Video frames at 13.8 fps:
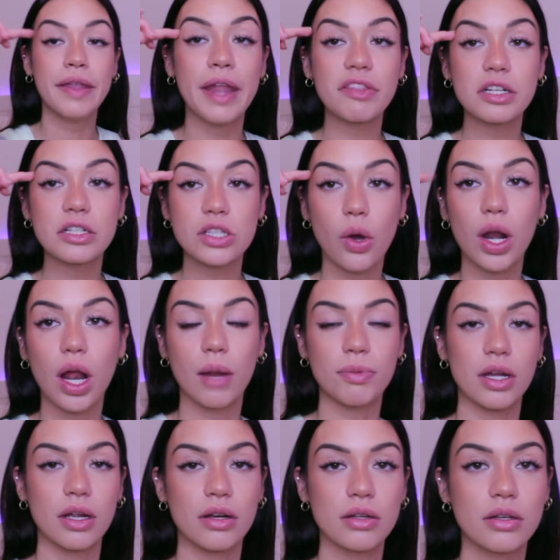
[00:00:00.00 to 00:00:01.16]
Nothing is going on up
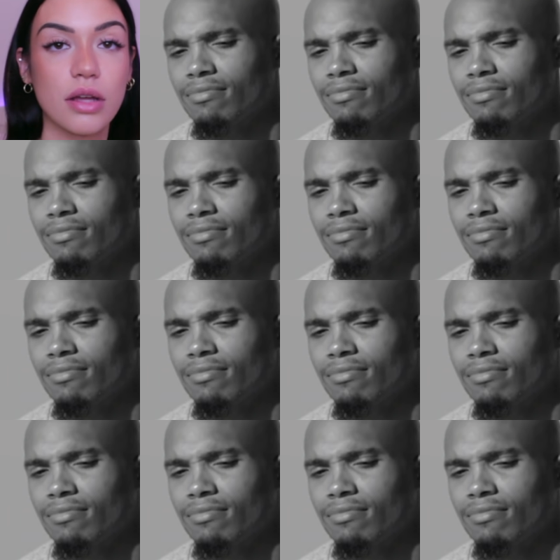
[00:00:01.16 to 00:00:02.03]
there. Nothing.